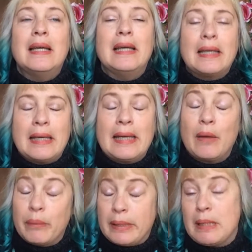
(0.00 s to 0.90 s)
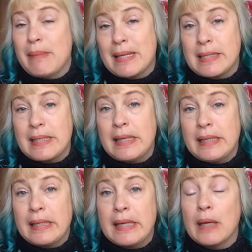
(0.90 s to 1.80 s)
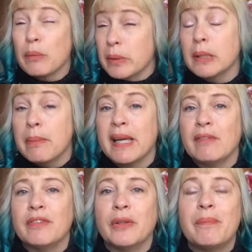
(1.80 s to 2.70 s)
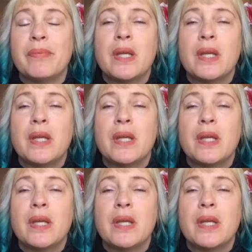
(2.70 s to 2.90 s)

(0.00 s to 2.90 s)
it can get really messy and it can get really painful.